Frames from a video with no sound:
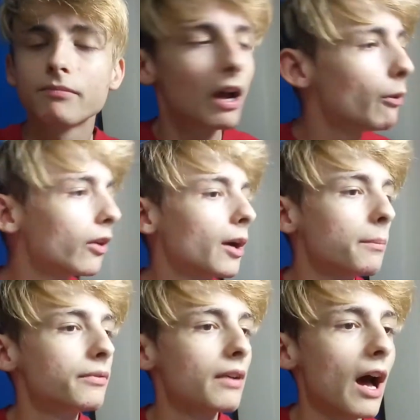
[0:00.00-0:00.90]
I woke
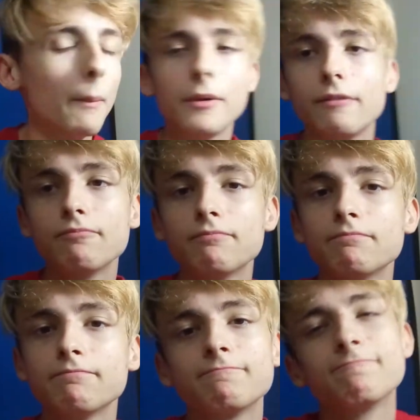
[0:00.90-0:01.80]
up happy.
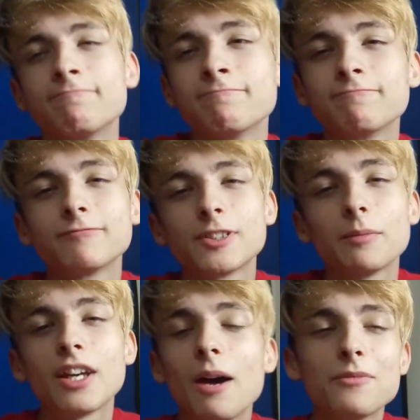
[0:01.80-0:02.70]

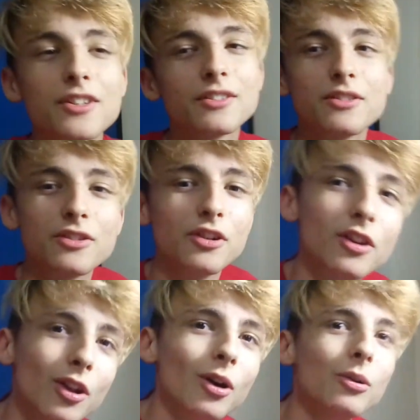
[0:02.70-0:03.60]
Sometimes
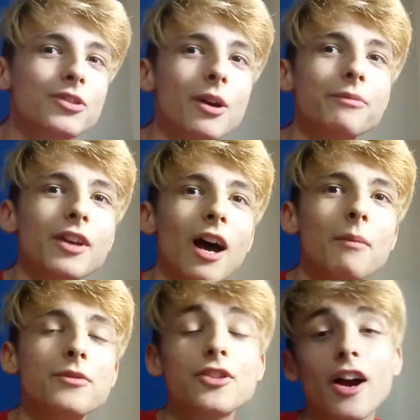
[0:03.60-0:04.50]
you're low,
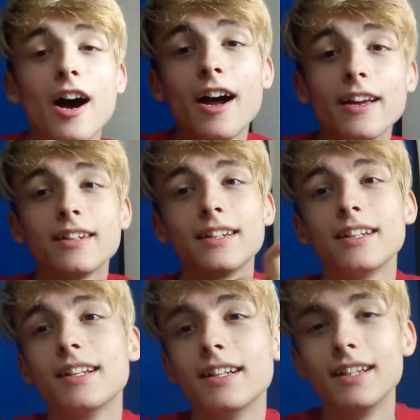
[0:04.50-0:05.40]
sometimes you're high.
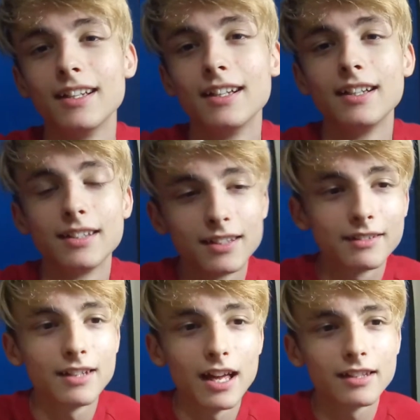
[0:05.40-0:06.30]

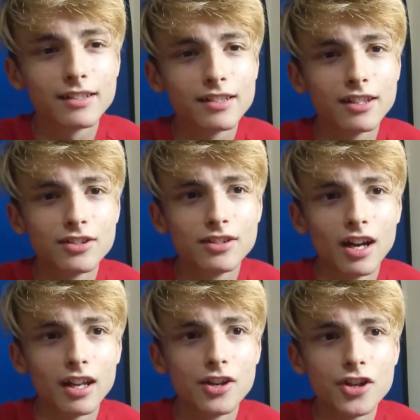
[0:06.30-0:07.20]
That's
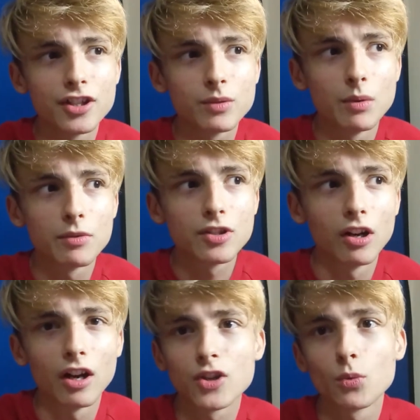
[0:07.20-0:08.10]
not a Justin Bieber song,
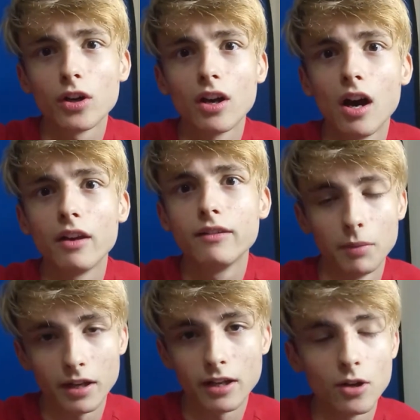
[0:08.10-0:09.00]
I swear to God.
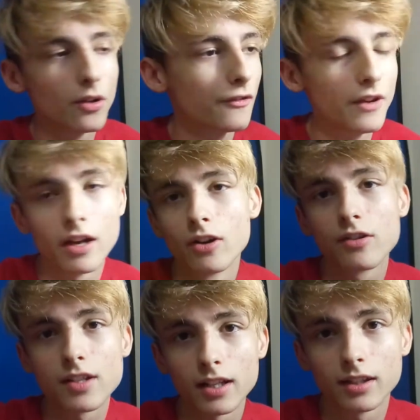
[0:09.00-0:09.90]
But I know the
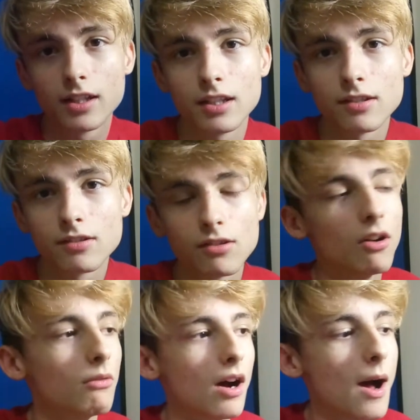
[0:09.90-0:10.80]
fangirls like to kiss,
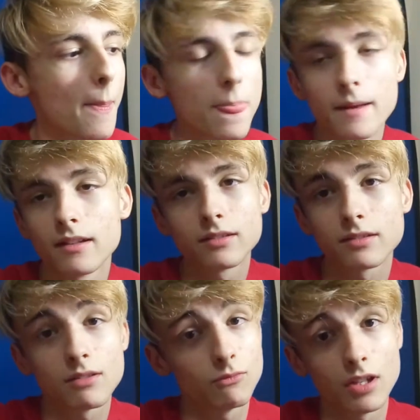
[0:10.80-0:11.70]
so
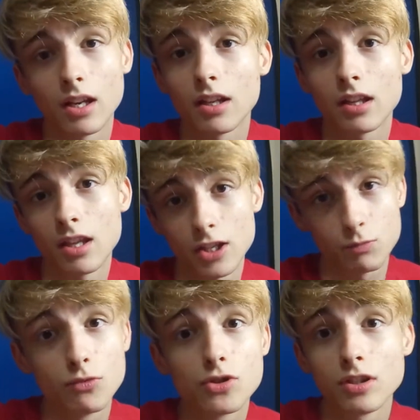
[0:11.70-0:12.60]
I'm gonna get that
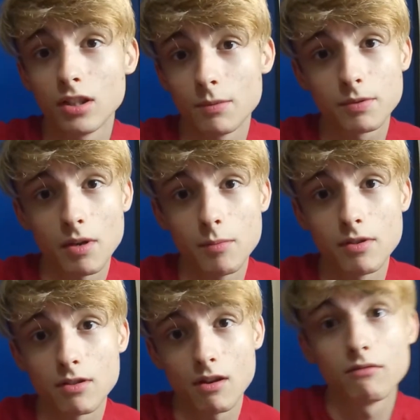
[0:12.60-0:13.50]
smooching lips, baby.
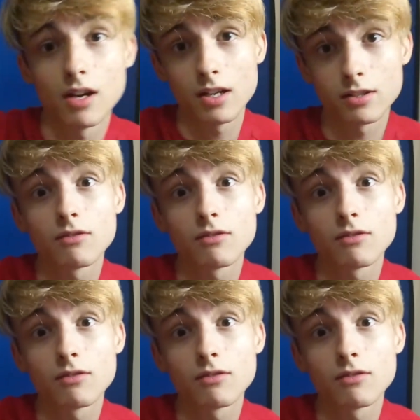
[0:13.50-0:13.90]
You alright?